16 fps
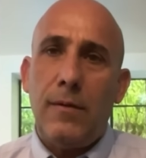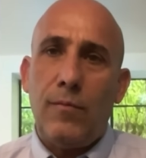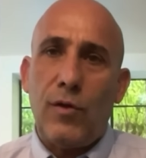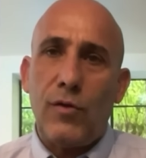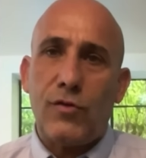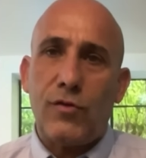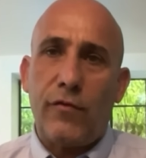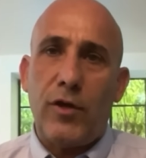
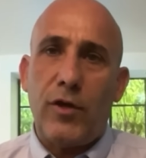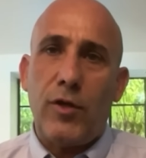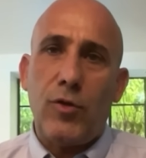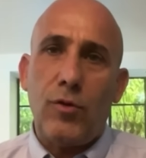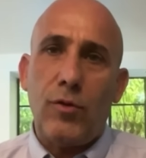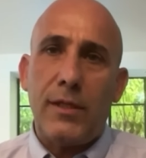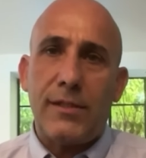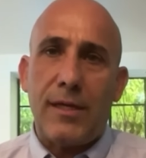most of their
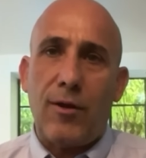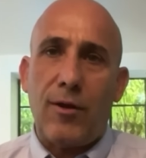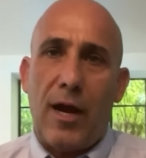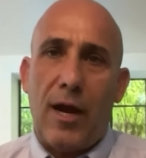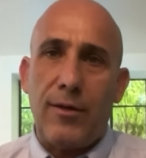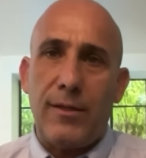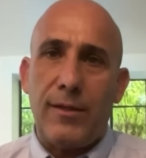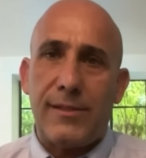units
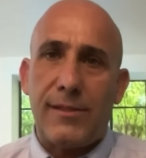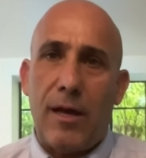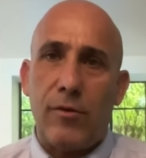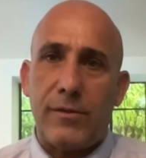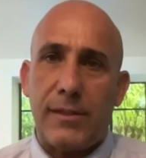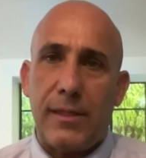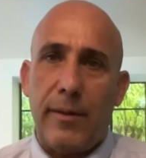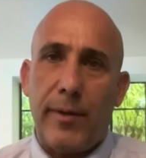are in
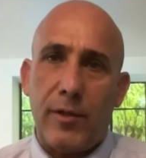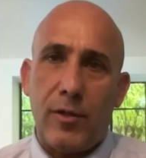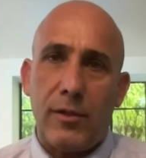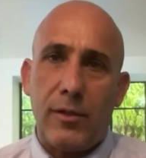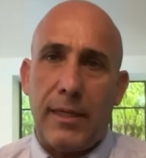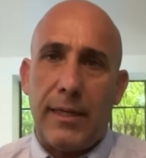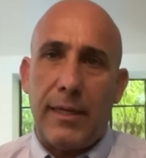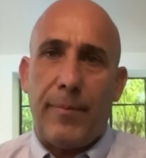south
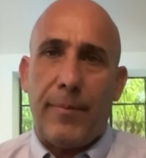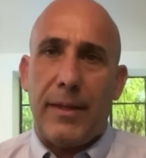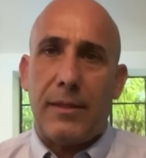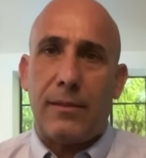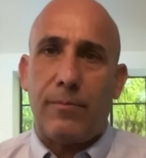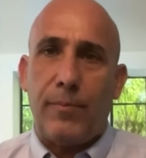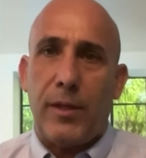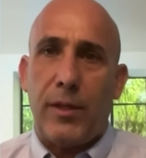Lebanon and a
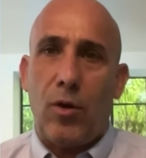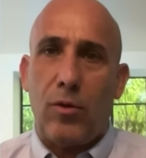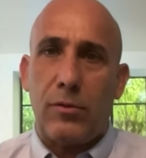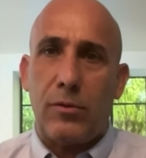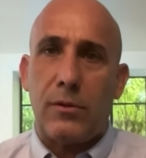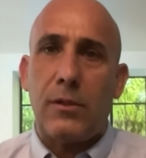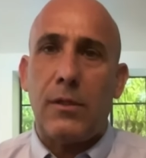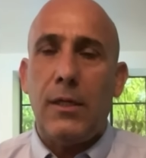bit
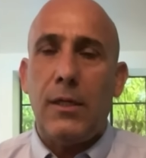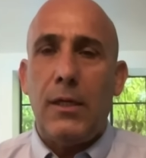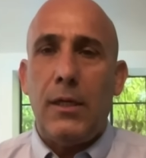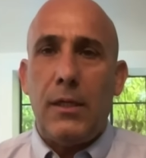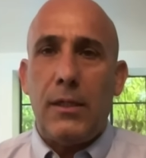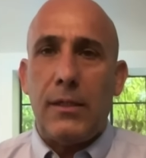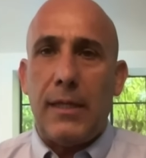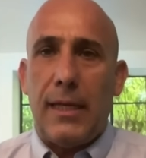beyond
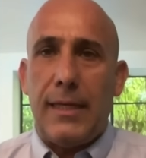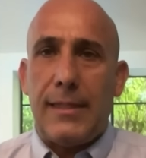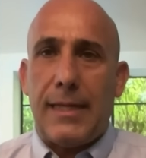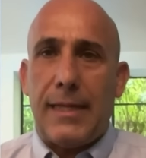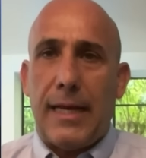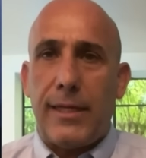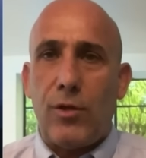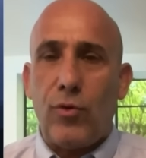the
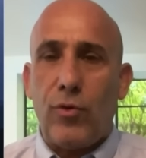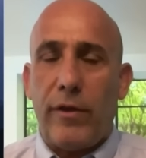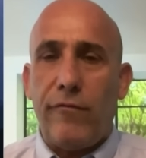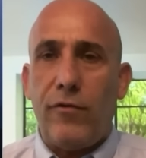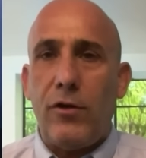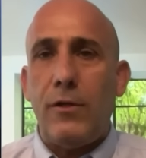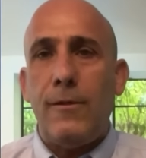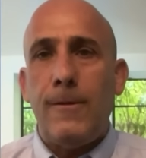Litani
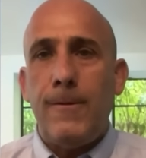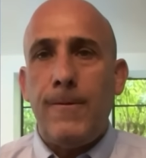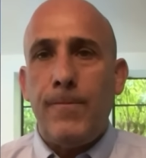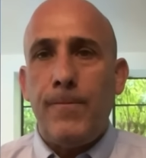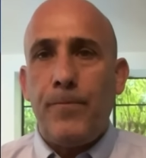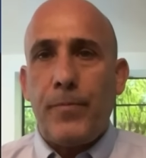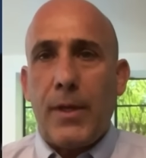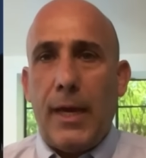River.
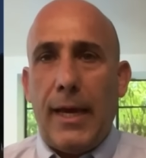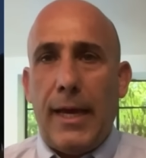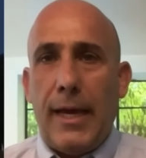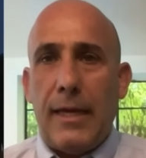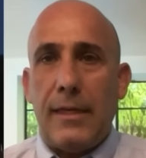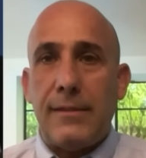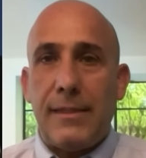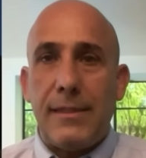
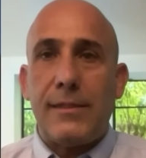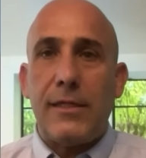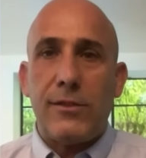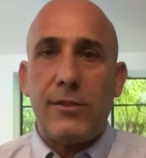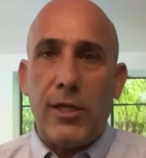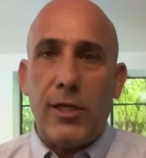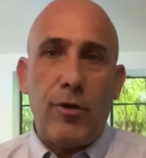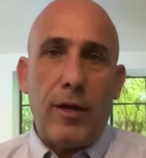This
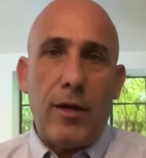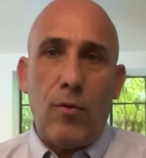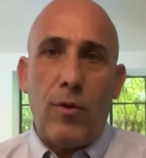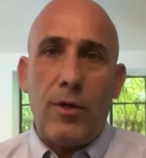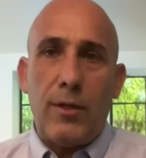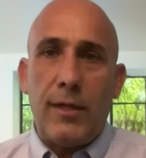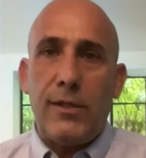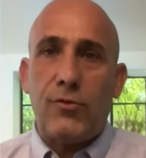is the area
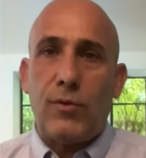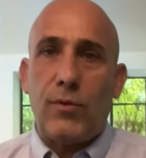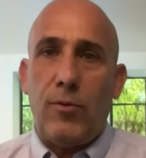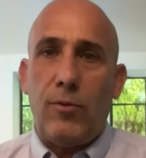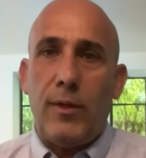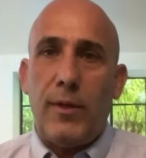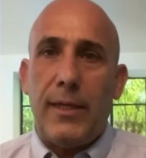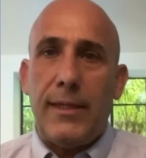where Israel
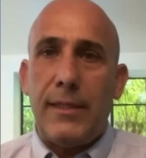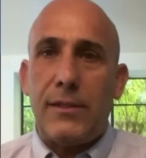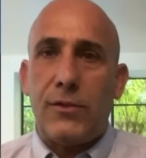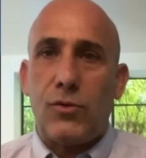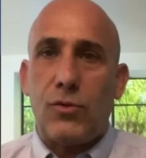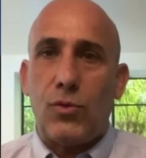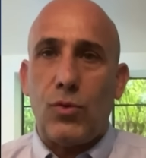really needs